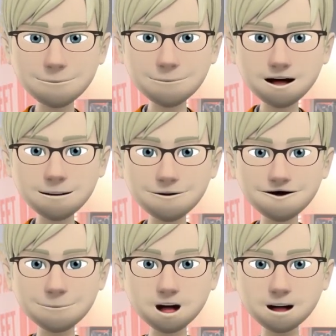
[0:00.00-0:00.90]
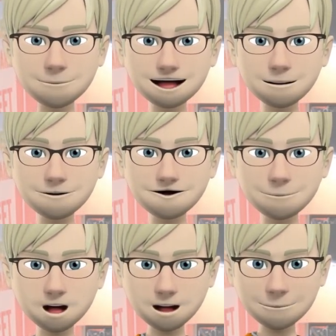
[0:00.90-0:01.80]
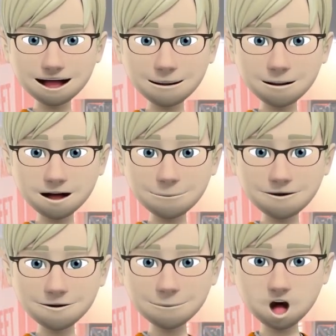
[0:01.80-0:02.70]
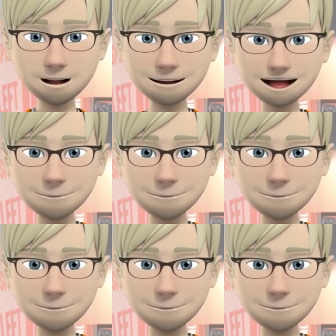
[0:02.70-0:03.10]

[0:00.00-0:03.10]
customer support in real time to solve doubts